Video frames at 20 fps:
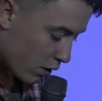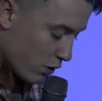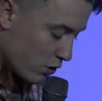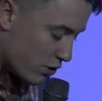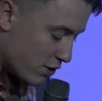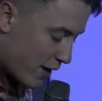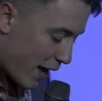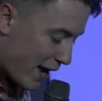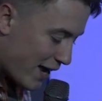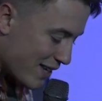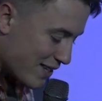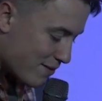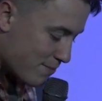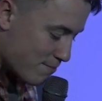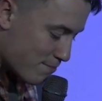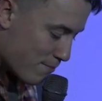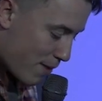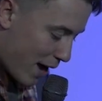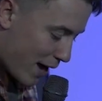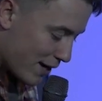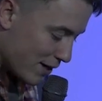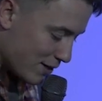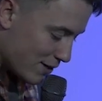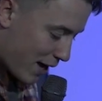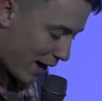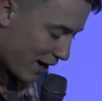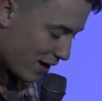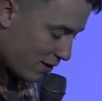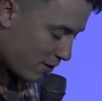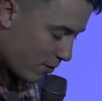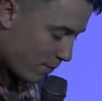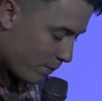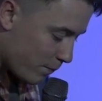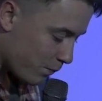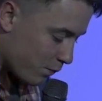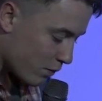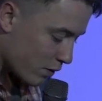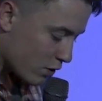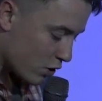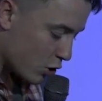Today is my day
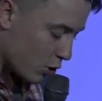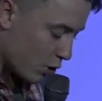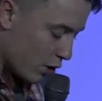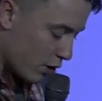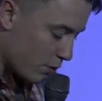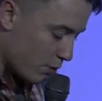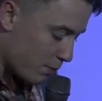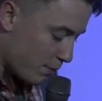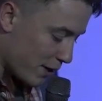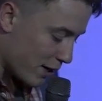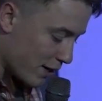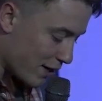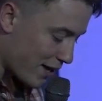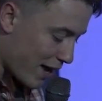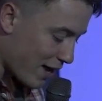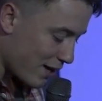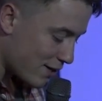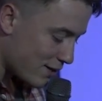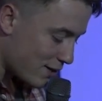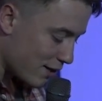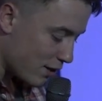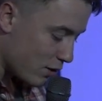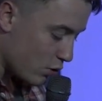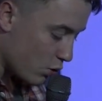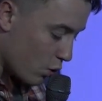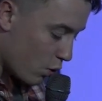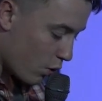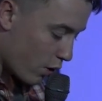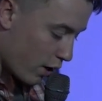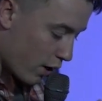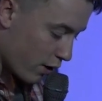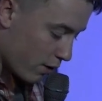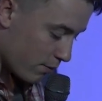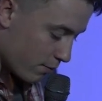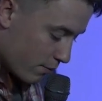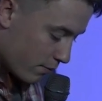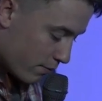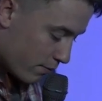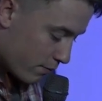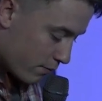to be a guest in your
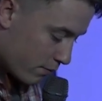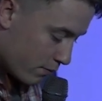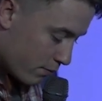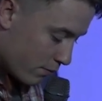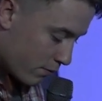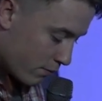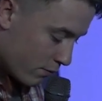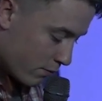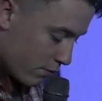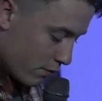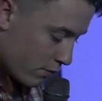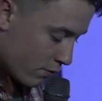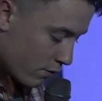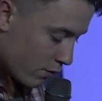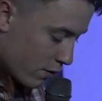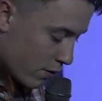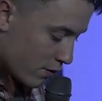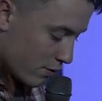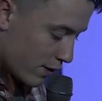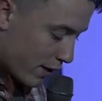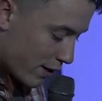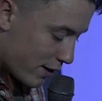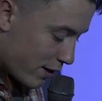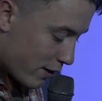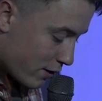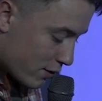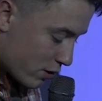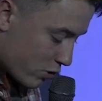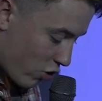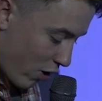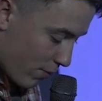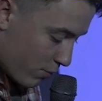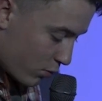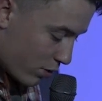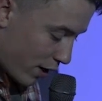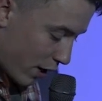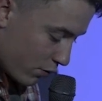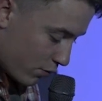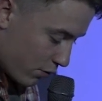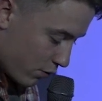home. Zacchaeus
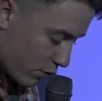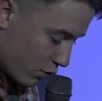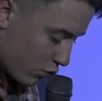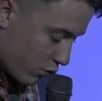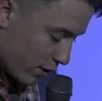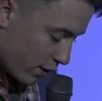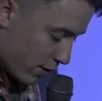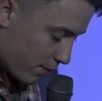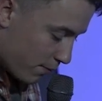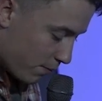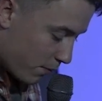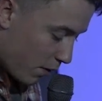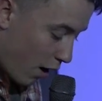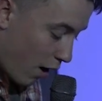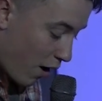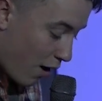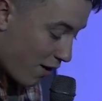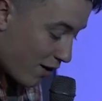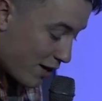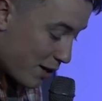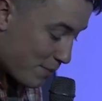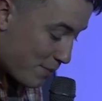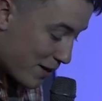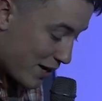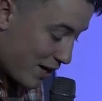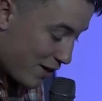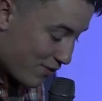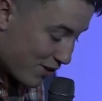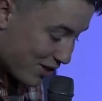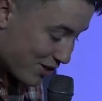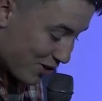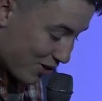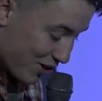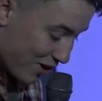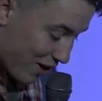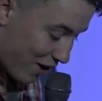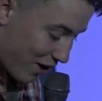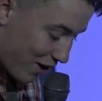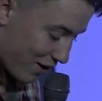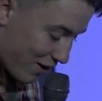scrambled out of the tree, hardly believing his good
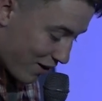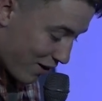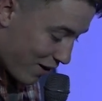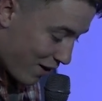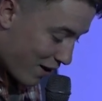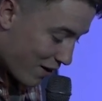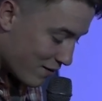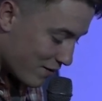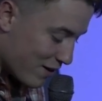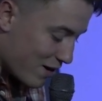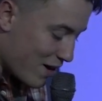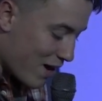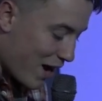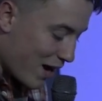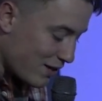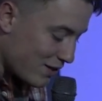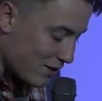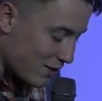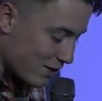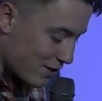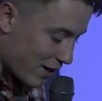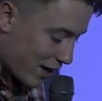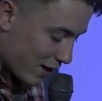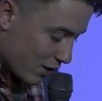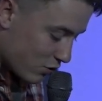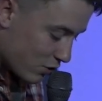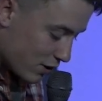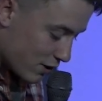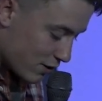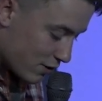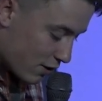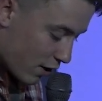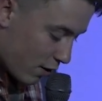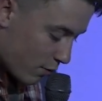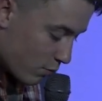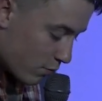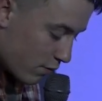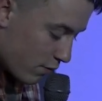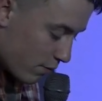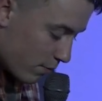luck, delighted to take Jesus
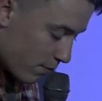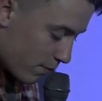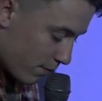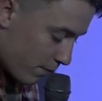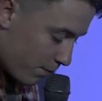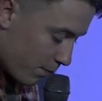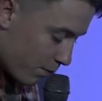home with him.